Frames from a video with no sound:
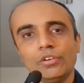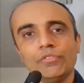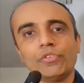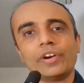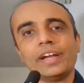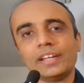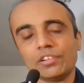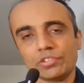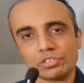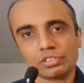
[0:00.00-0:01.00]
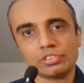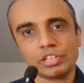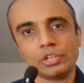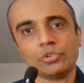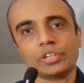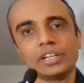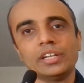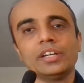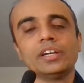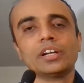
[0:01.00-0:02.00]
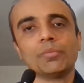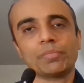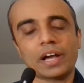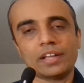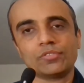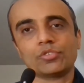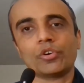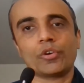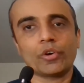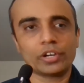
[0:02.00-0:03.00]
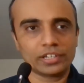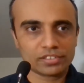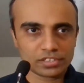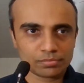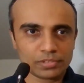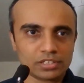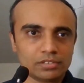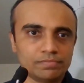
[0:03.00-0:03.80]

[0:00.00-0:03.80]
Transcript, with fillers: for any risk security compliance or audit assessment